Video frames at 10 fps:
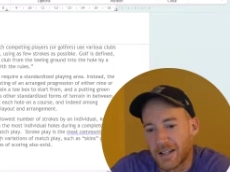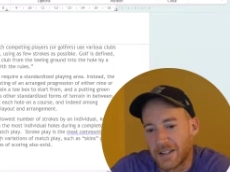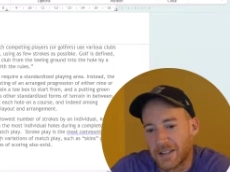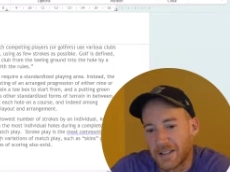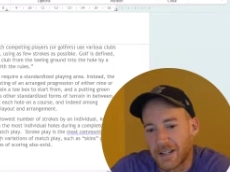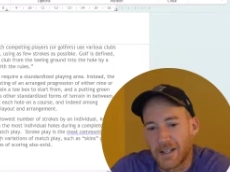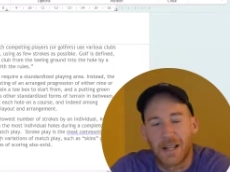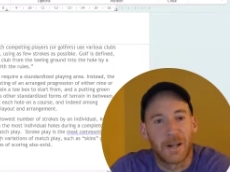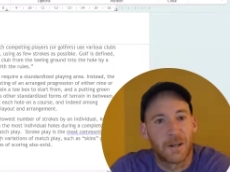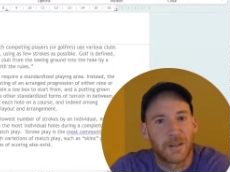kind of uh,
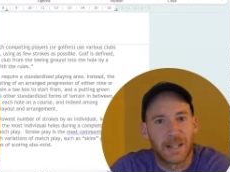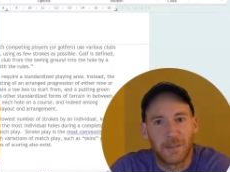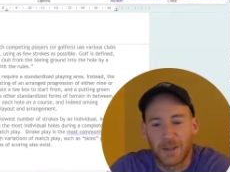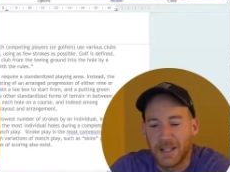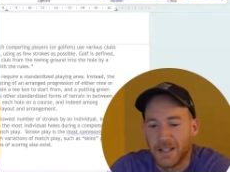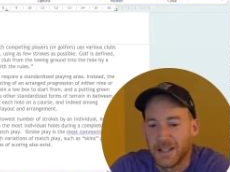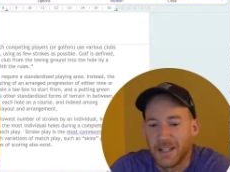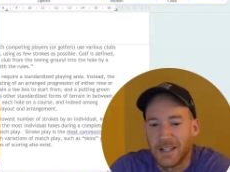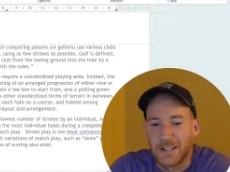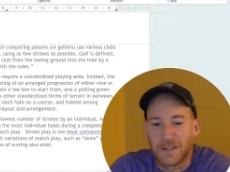header template.
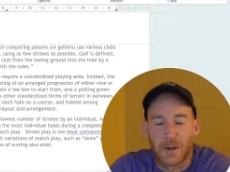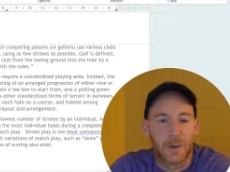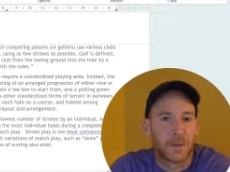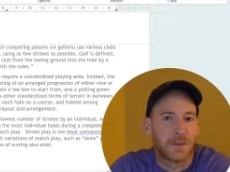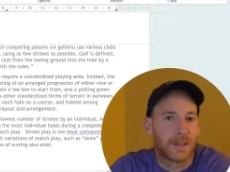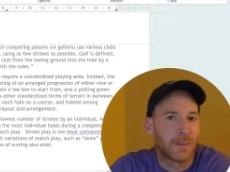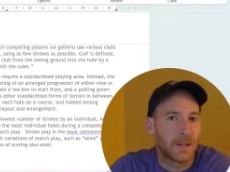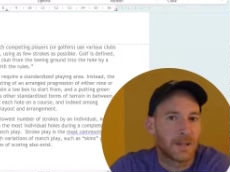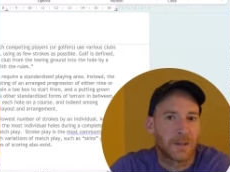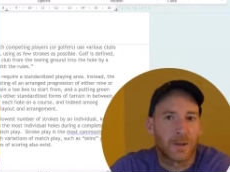So
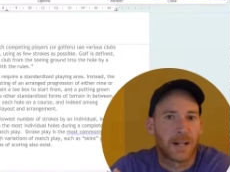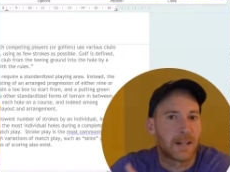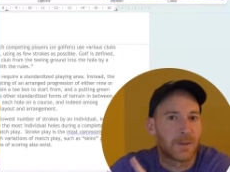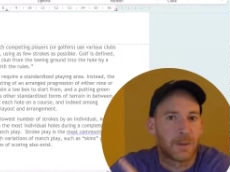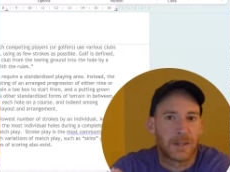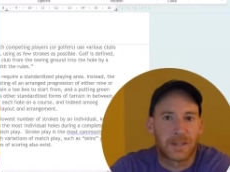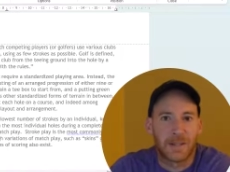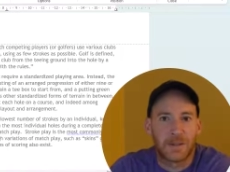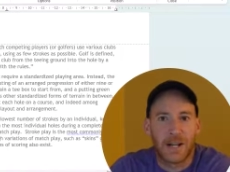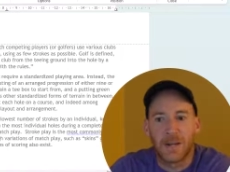templates are great if you want to
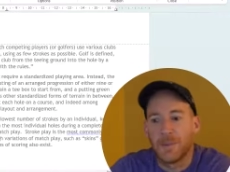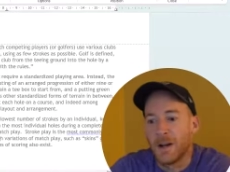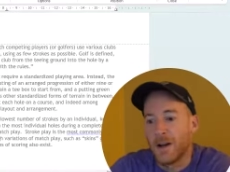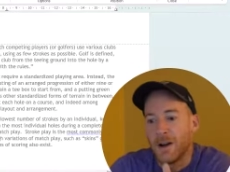save time.